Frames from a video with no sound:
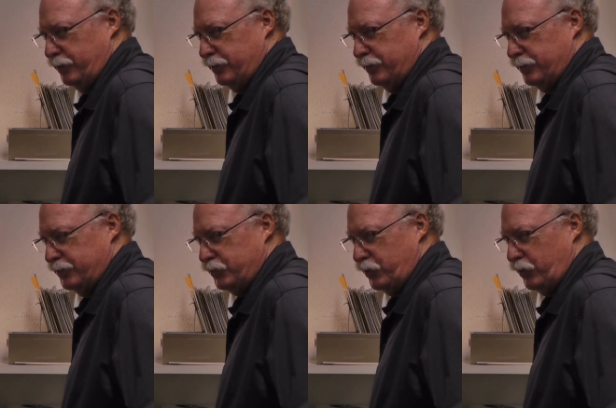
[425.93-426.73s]
yeah.
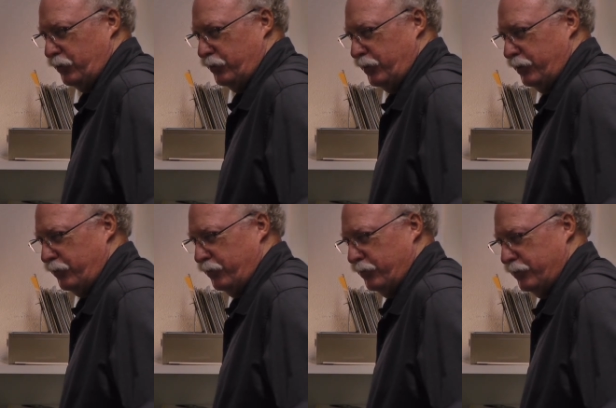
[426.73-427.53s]
chain on the
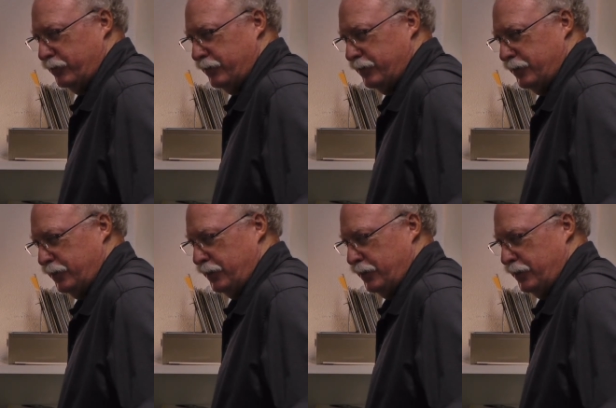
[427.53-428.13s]
other. Yeah.